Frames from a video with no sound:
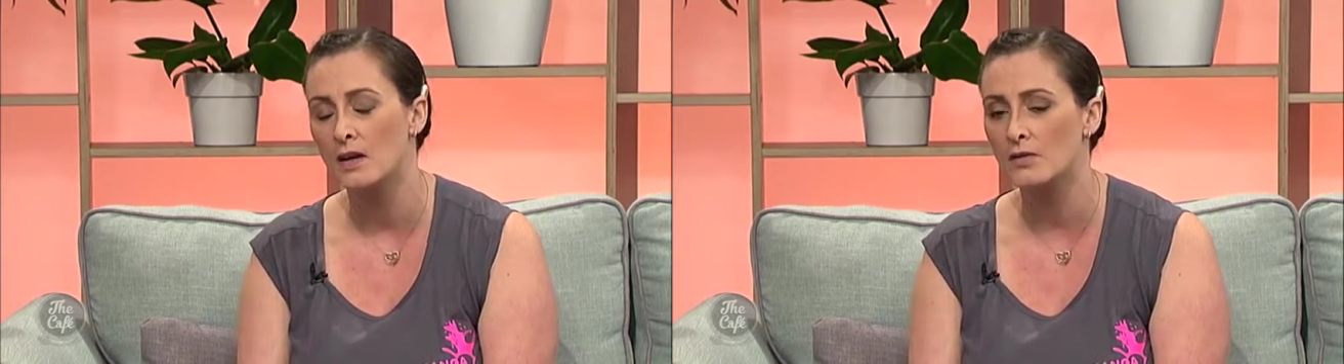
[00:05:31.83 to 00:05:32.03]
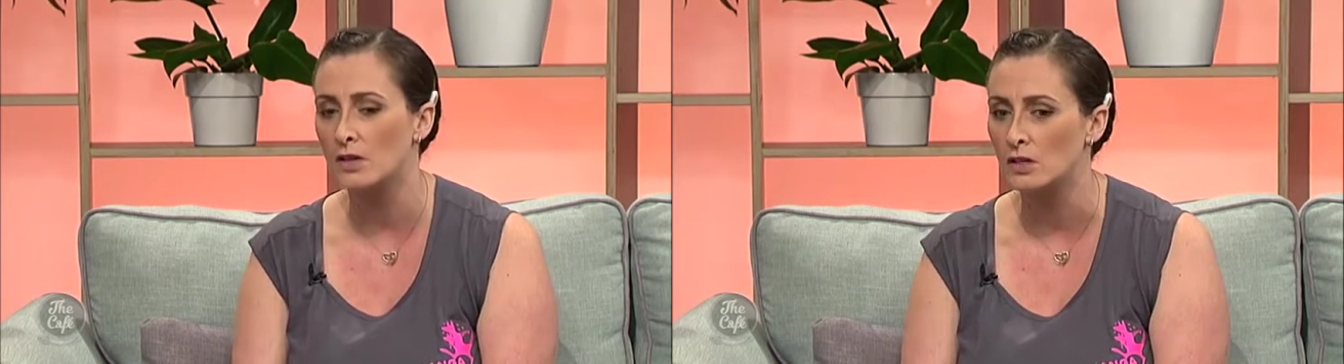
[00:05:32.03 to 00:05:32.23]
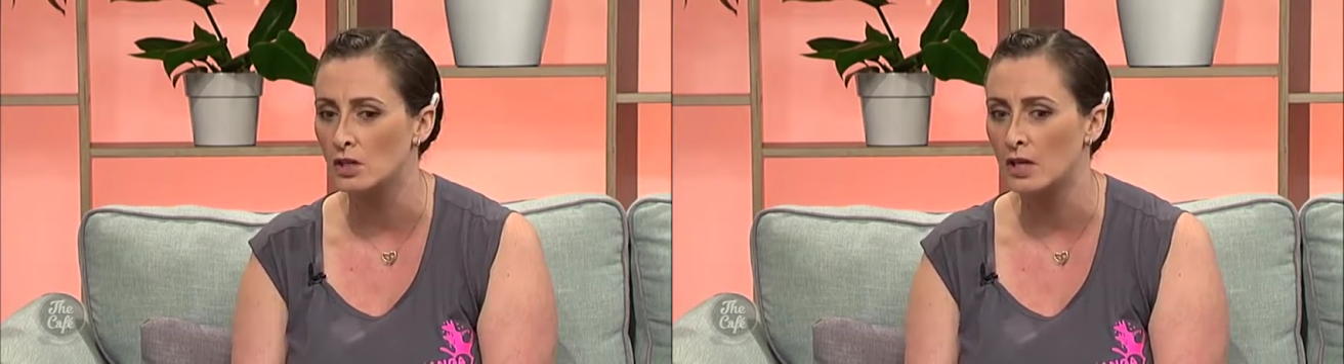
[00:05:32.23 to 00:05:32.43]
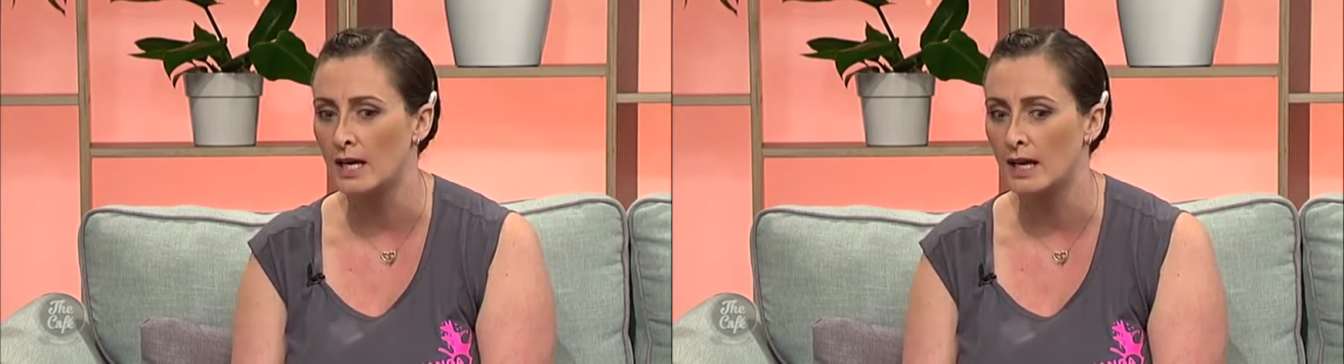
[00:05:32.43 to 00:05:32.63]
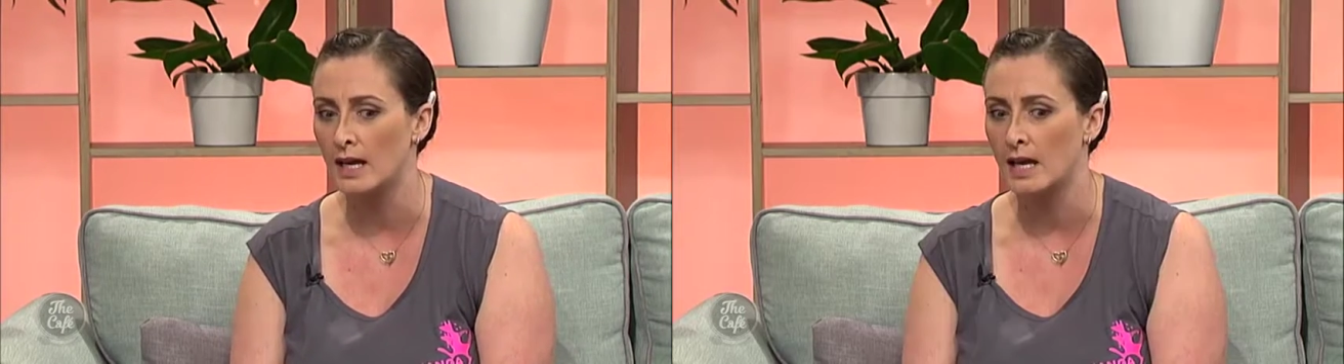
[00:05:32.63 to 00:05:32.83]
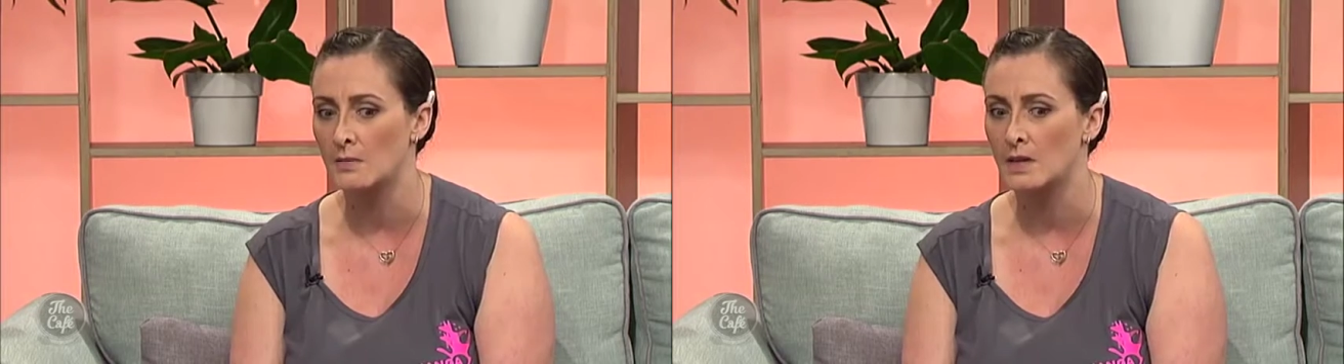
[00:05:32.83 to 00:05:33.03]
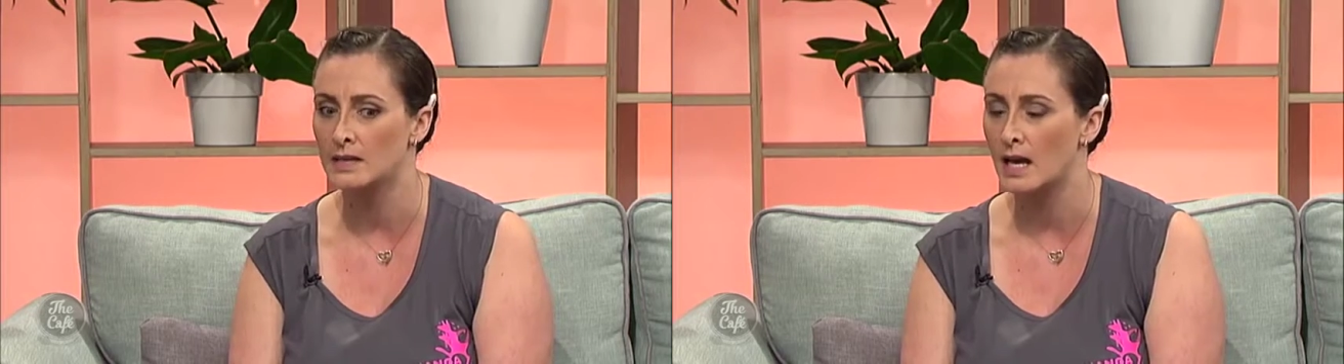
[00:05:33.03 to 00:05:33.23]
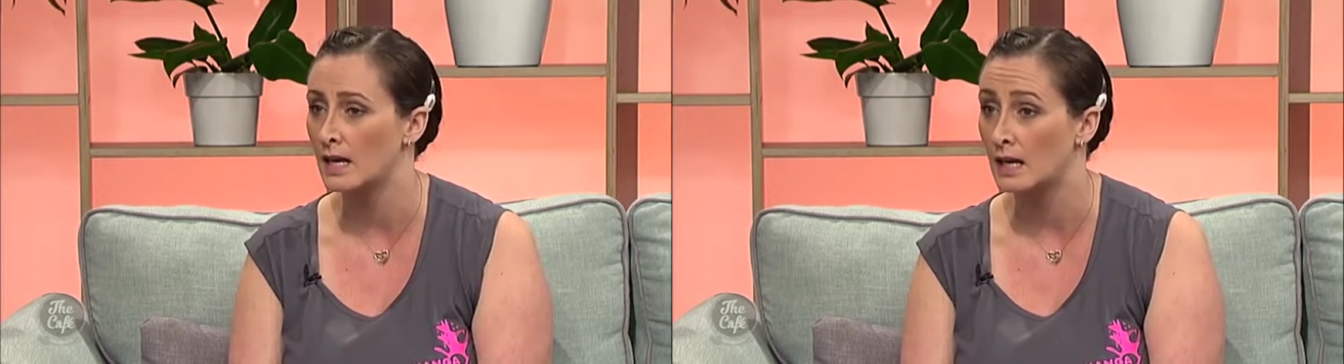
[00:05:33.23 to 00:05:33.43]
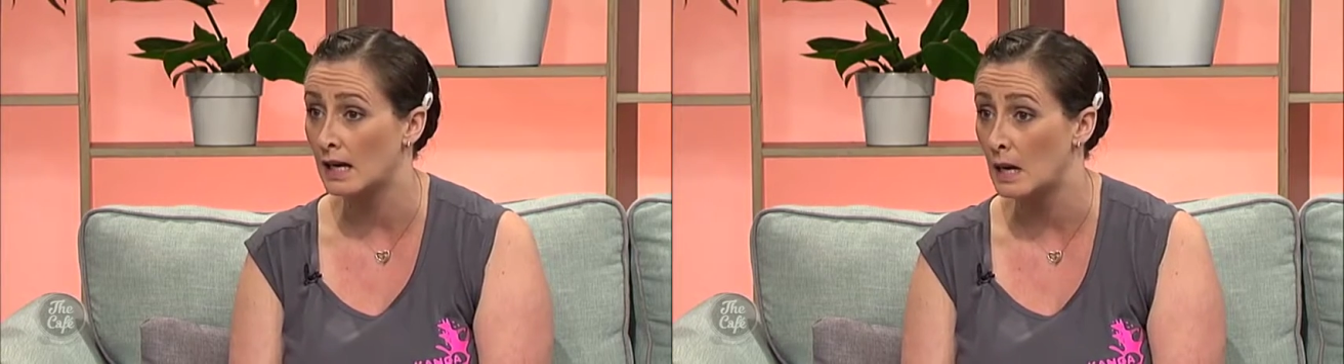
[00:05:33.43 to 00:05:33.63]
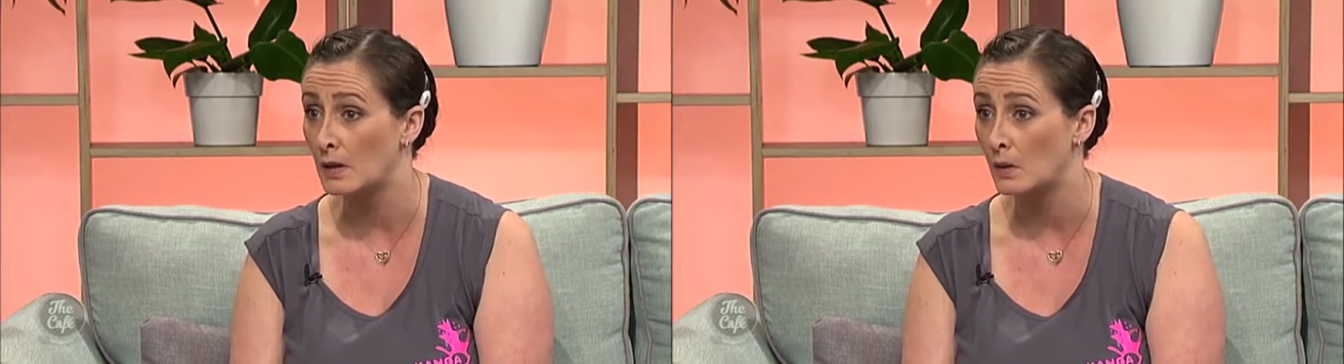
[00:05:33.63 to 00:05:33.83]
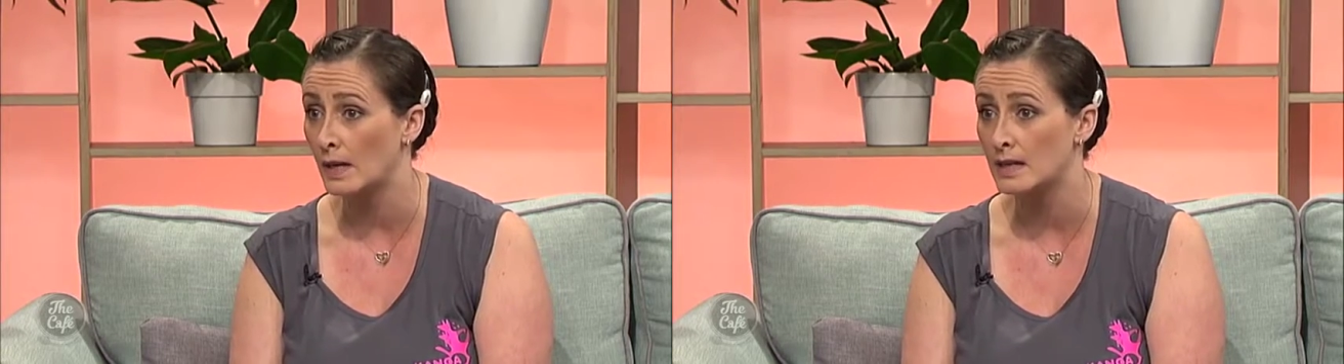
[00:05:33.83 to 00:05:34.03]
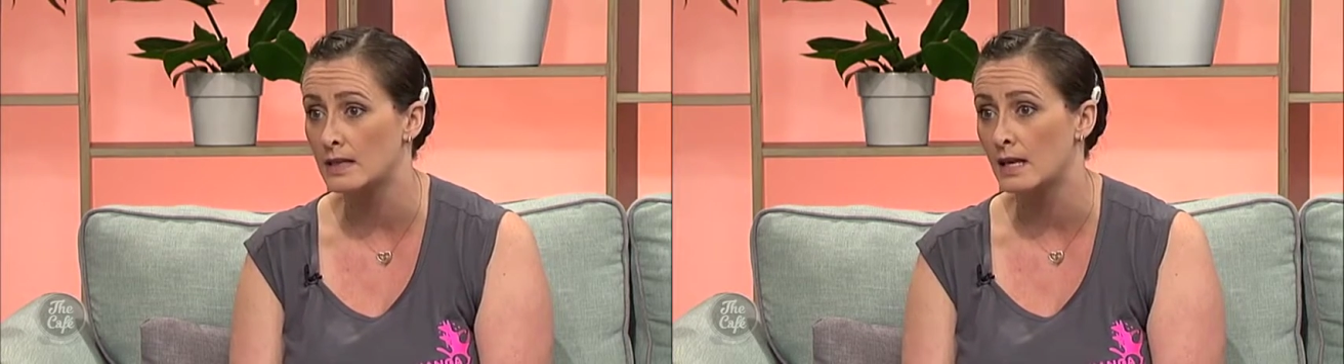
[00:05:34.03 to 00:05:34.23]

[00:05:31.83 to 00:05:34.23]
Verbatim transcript: I've got a new trainer um, starting in a couple of weeks,